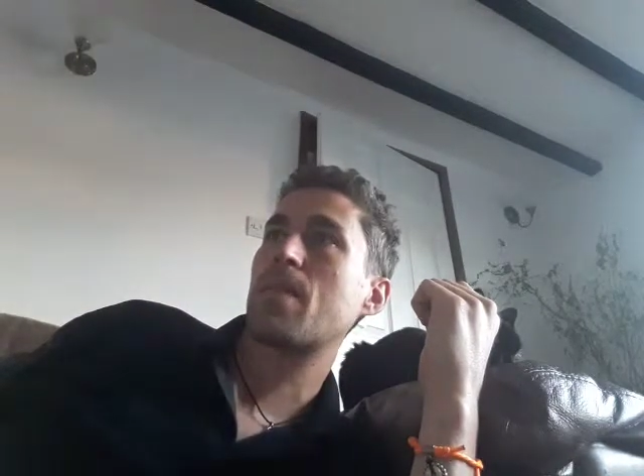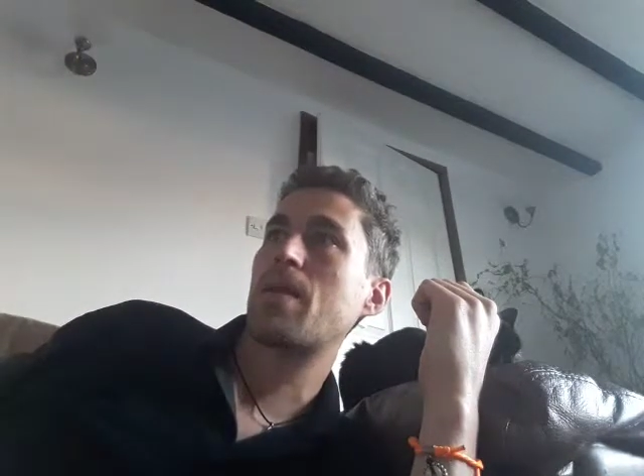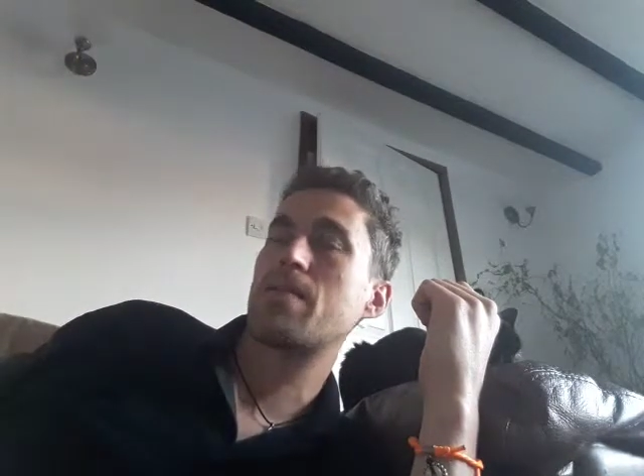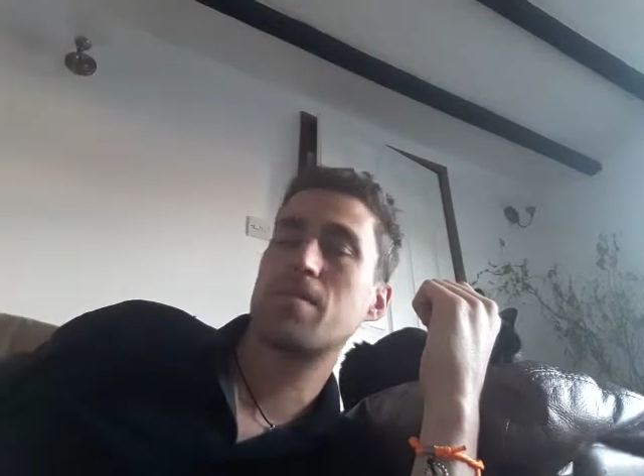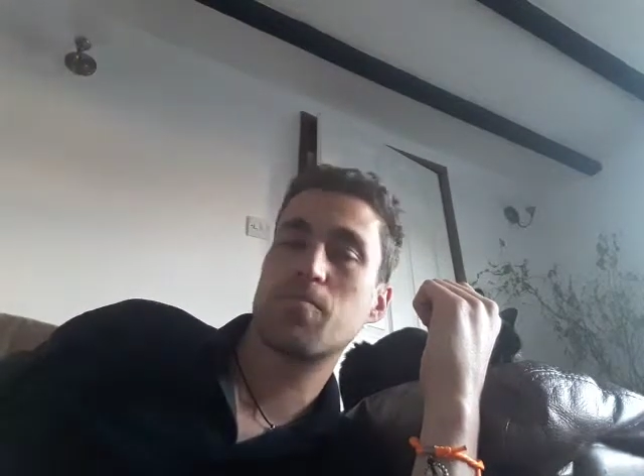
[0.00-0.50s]

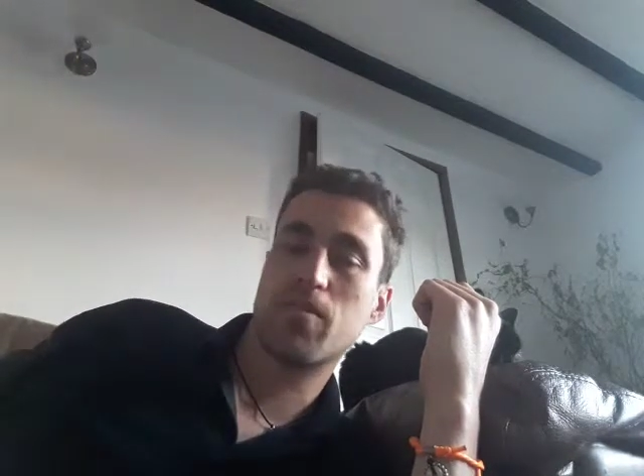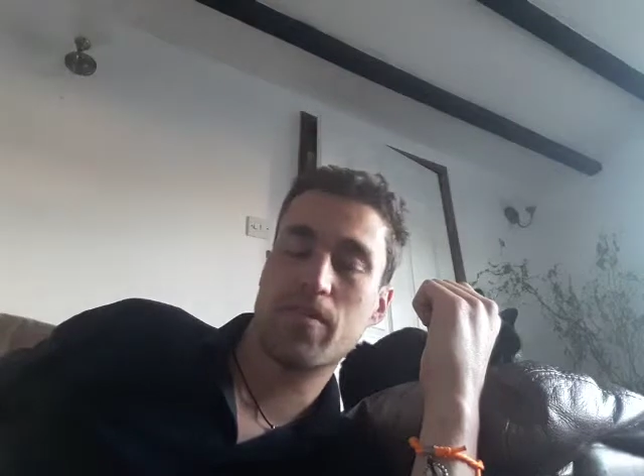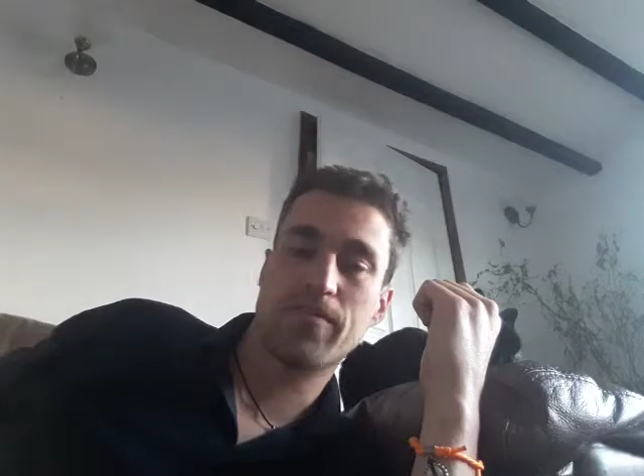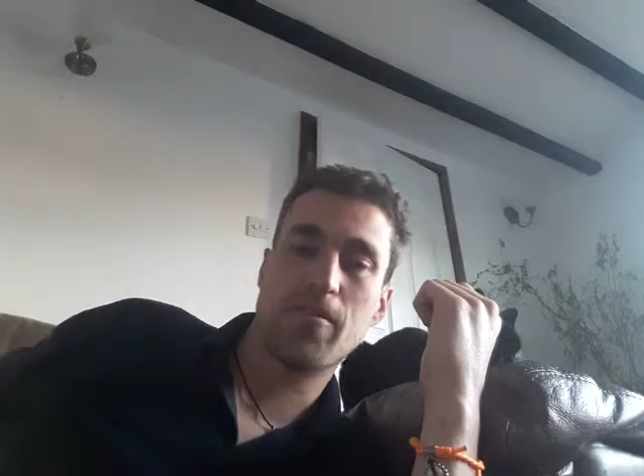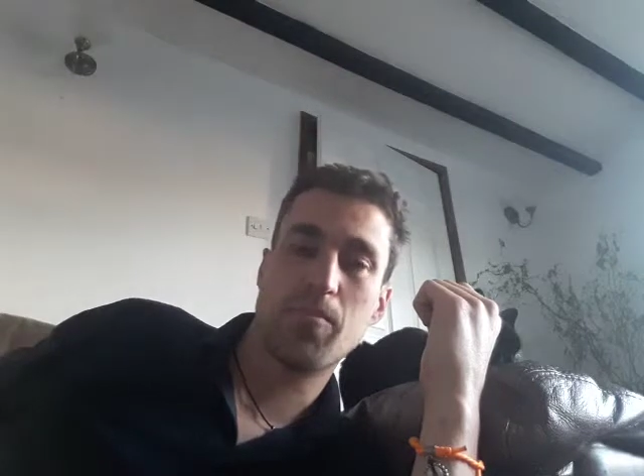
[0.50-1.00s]
And this is one
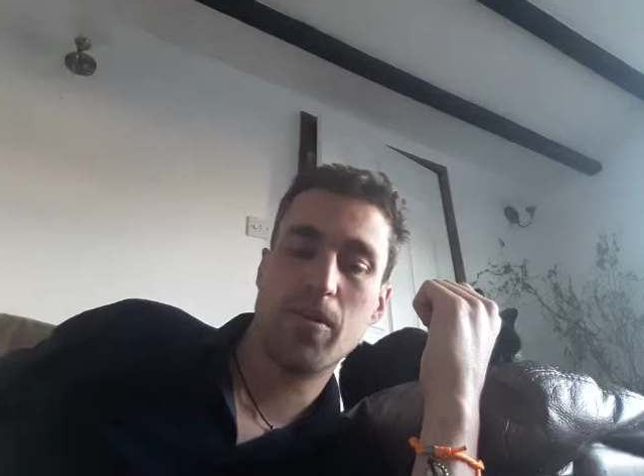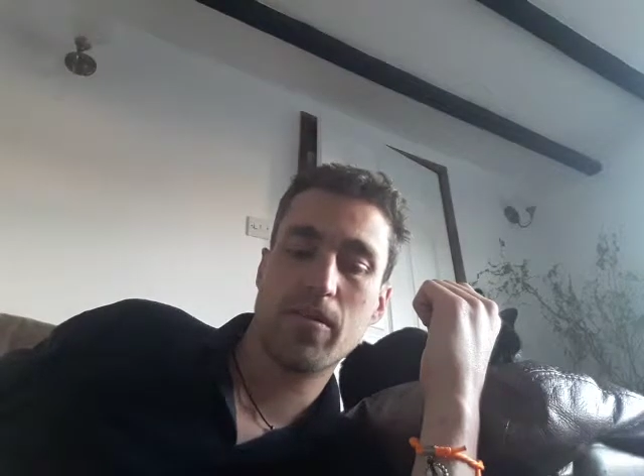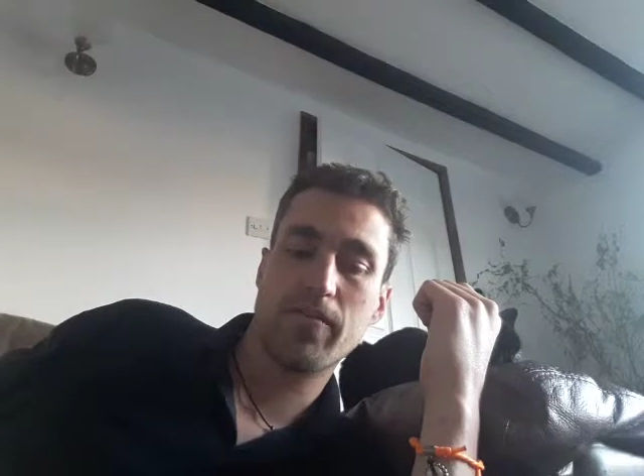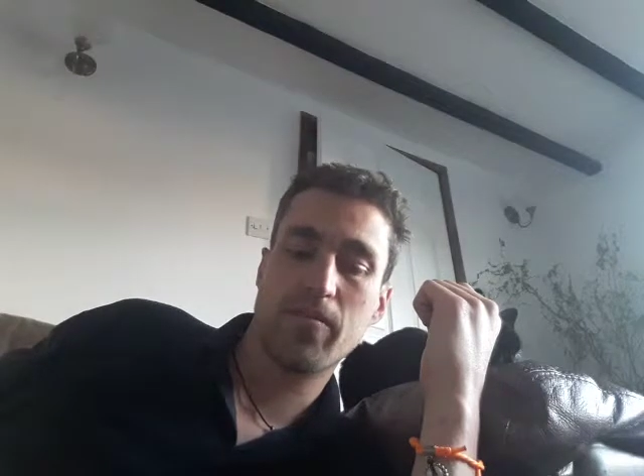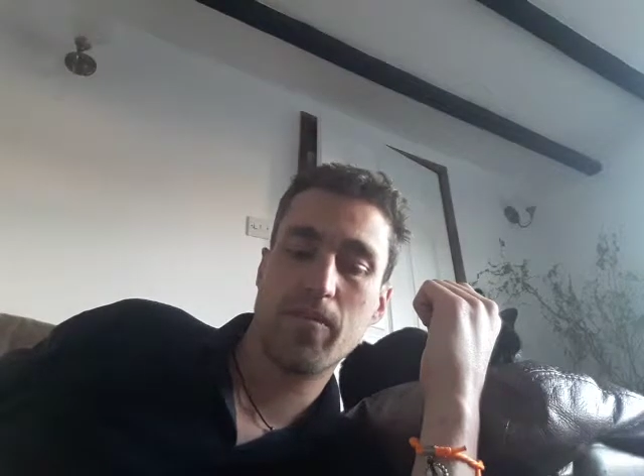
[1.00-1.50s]
that's very
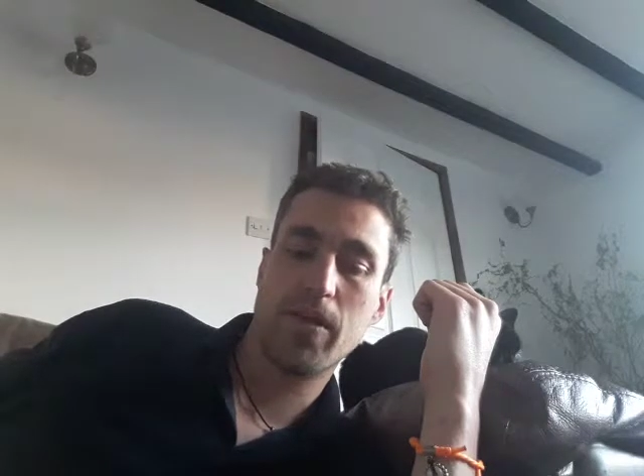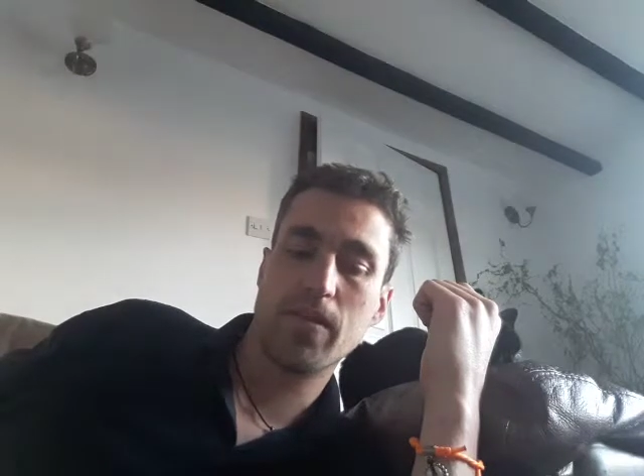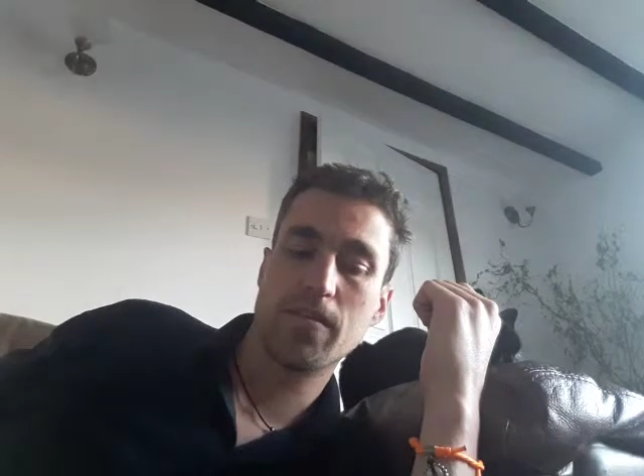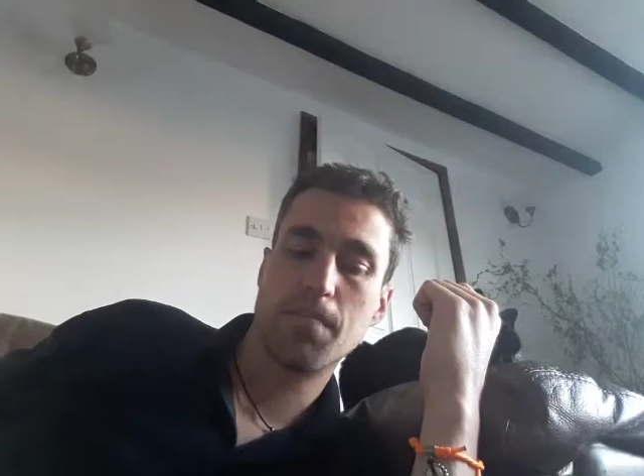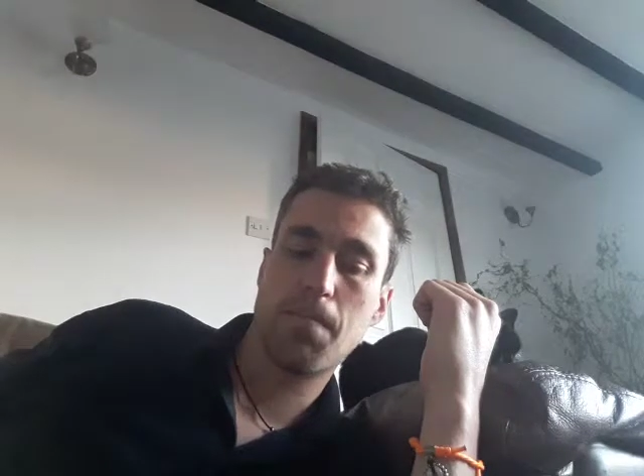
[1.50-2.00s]
pertinent for me,
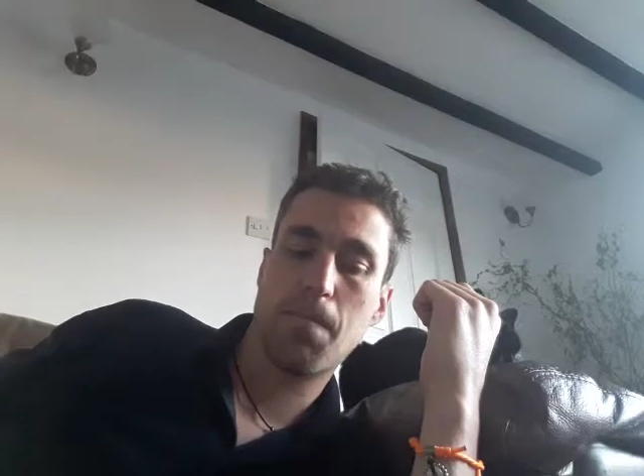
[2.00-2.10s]
is